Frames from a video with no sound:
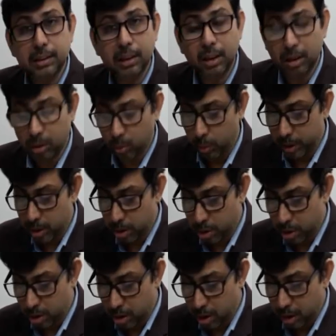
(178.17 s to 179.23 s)
a
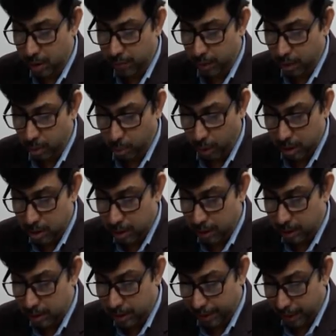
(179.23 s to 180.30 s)
question given to us in
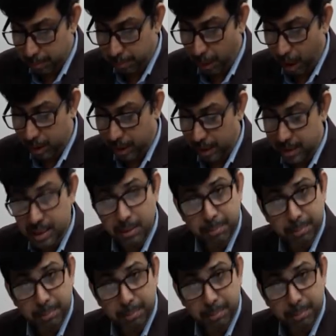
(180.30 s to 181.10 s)
the second part, that is the